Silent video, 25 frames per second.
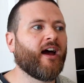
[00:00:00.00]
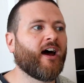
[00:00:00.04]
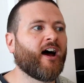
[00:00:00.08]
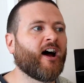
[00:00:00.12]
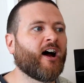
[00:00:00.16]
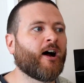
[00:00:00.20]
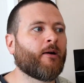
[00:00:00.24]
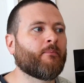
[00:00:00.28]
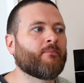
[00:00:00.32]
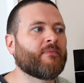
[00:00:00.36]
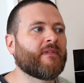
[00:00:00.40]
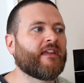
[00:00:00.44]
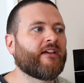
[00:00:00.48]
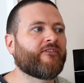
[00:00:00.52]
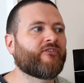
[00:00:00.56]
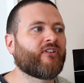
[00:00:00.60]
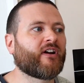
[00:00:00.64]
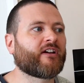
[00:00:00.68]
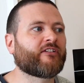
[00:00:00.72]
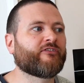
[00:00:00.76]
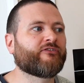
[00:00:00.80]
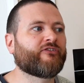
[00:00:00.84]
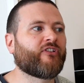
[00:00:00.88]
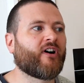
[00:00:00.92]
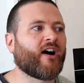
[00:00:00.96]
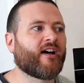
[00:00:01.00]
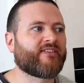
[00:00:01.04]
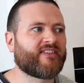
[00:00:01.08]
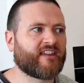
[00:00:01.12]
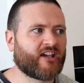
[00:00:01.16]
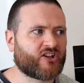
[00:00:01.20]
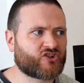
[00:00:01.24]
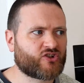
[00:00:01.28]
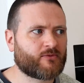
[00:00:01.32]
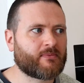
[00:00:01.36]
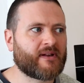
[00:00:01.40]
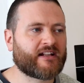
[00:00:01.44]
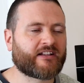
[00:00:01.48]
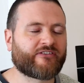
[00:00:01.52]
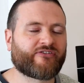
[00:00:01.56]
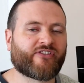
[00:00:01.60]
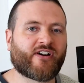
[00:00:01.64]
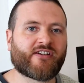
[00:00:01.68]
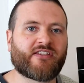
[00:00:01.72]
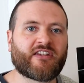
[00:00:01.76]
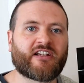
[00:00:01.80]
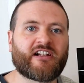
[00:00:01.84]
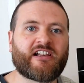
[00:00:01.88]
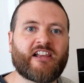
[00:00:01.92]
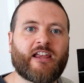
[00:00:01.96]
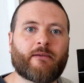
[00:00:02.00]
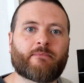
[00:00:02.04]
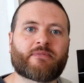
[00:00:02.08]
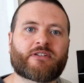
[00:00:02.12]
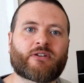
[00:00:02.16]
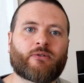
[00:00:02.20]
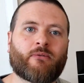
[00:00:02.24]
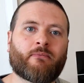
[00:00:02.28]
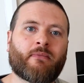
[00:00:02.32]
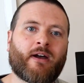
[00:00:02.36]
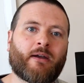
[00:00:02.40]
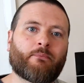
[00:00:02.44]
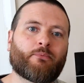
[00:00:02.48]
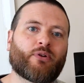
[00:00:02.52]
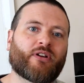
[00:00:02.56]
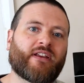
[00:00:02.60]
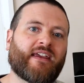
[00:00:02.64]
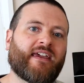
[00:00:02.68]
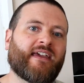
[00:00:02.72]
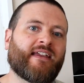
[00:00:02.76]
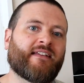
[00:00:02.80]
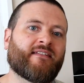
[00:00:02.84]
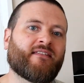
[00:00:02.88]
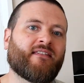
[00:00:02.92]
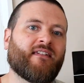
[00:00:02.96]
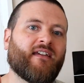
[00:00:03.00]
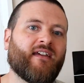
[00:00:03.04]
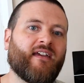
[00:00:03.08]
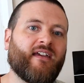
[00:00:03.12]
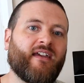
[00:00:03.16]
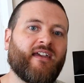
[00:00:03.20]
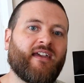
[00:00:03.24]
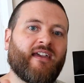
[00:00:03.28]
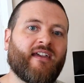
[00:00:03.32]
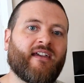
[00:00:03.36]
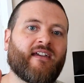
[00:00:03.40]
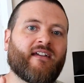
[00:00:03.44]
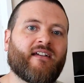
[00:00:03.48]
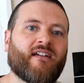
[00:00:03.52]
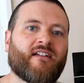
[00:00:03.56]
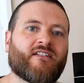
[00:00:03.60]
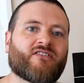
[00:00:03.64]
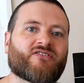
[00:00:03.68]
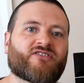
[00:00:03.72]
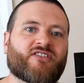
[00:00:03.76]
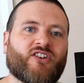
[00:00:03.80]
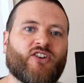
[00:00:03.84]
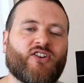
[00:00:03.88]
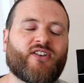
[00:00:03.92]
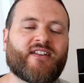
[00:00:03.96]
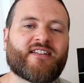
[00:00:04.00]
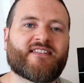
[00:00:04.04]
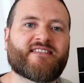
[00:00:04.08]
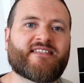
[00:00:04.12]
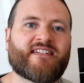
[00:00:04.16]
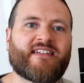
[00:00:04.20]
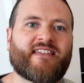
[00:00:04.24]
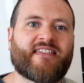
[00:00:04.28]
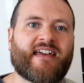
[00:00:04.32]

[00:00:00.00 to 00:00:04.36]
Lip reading: If I can find, I think I should be able to find the clip, so I might put it in here so you can see